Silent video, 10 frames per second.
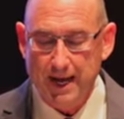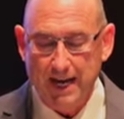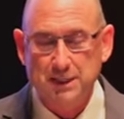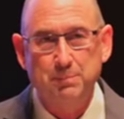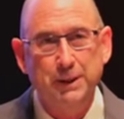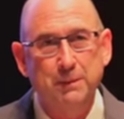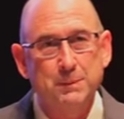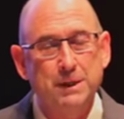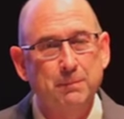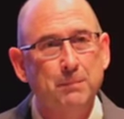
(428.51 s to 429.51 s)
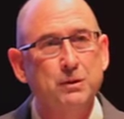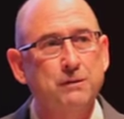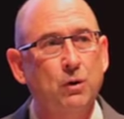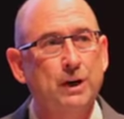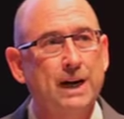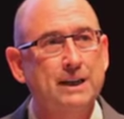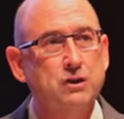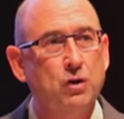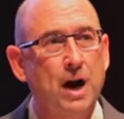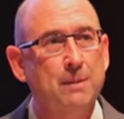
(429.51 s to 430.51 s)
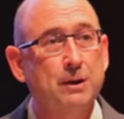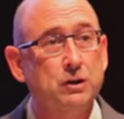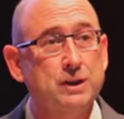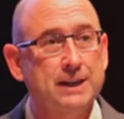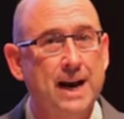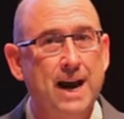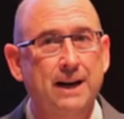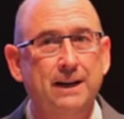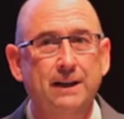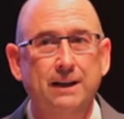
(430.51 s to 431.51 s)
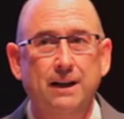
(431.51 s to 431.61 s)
As pimps and members of organized crime understand,